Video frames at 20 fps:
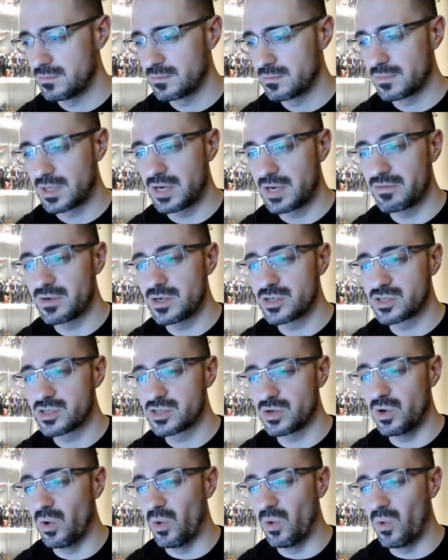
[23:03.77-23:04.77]
giving us
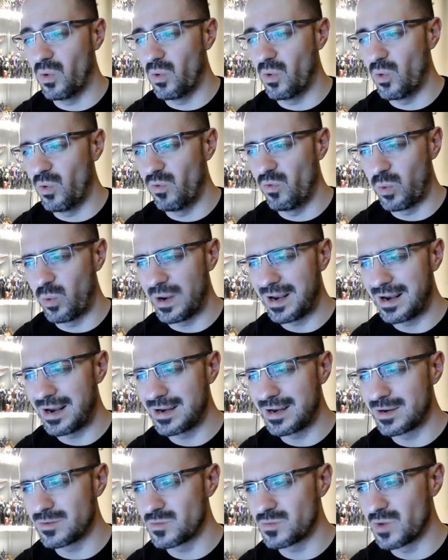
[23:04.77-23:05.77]
all weird
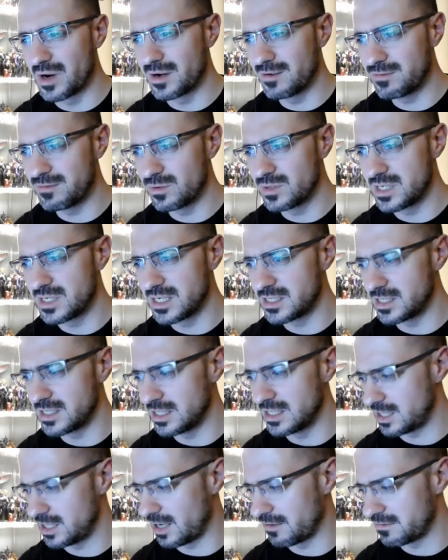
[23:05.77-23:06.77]
and wonderful Disney
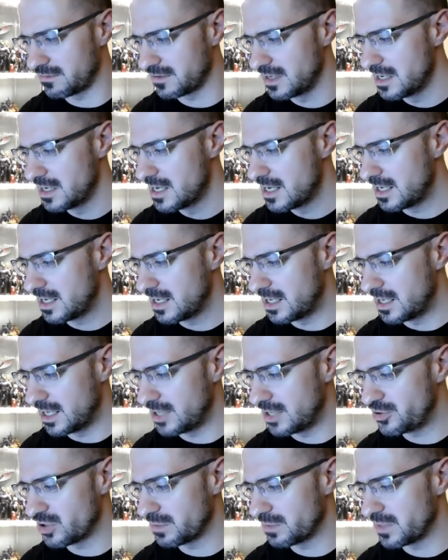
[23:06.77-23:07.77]
stuff. And they
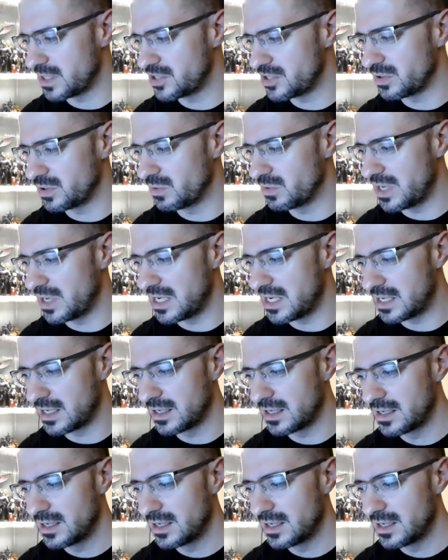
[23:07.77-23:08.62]
dropped these during the week.